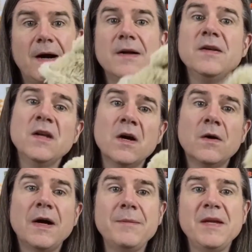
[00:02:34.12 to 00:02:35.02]

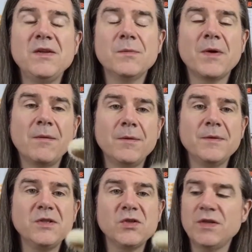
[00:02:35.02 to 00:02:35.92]
No, I mean, you
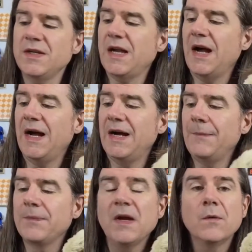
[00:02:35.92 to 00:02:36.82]
probably shouldn't.
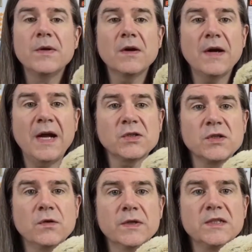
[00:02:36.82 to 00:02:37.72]
We are
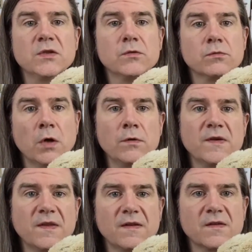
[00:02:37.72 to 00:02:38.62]
actually going to
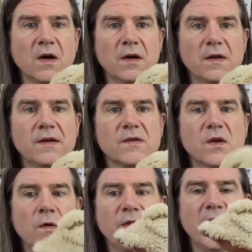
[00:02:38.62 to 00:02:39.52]
roast this garlic
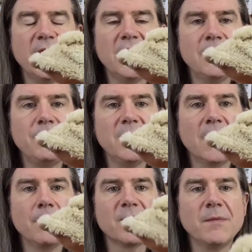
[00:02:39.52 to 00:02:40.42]
so that it
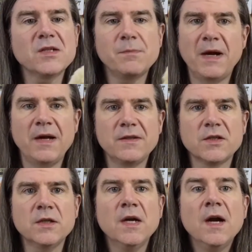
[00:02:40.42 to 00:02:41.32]
becomes much
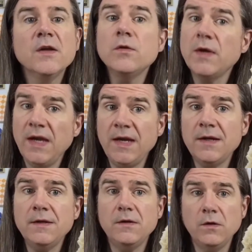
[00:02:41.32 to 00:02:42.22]
milder. You
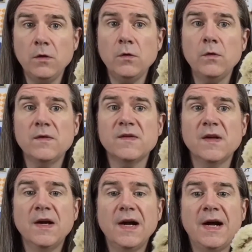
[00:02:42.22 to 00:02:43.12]
can use
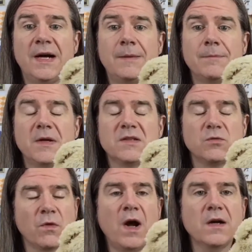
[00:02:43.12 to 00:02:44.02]

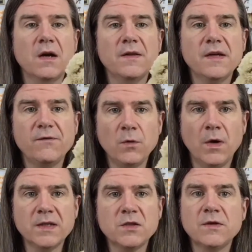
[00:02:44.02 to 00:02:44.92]
raw garlic if you
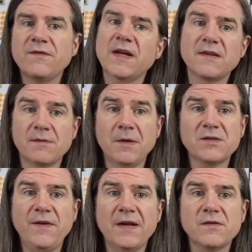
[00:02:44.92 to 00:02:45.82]
want to. In fact, it's much
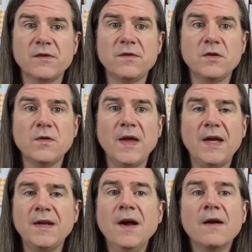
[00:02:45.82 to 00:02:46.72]
faster if you do
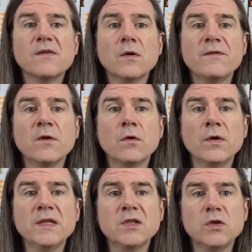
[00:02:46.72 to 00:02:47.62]
that. So if you're going to...